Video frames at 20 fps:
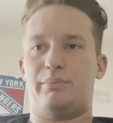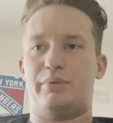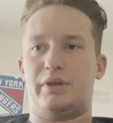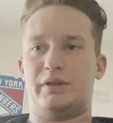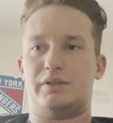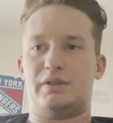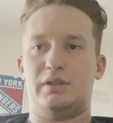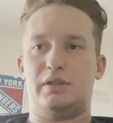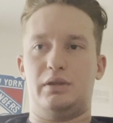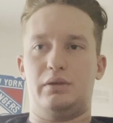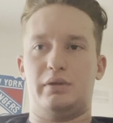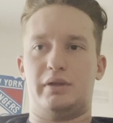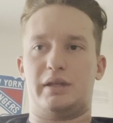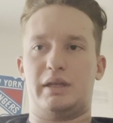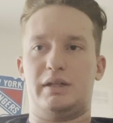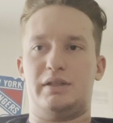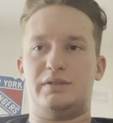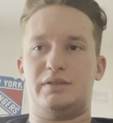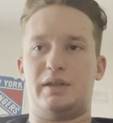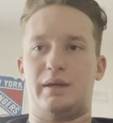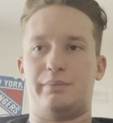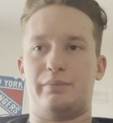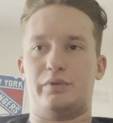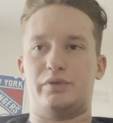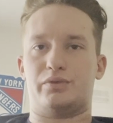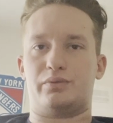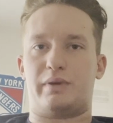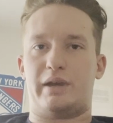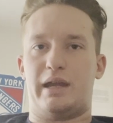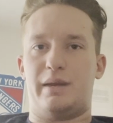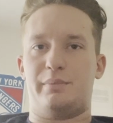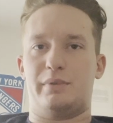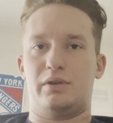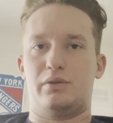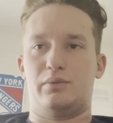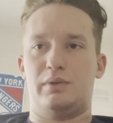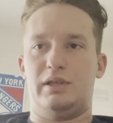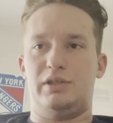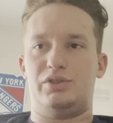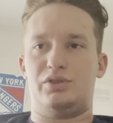But you look at his numbers, right? I'm going
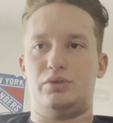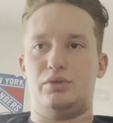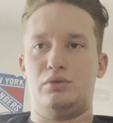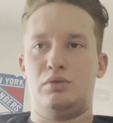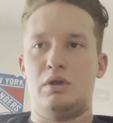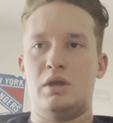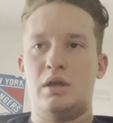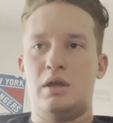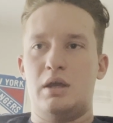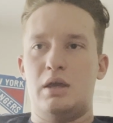to read you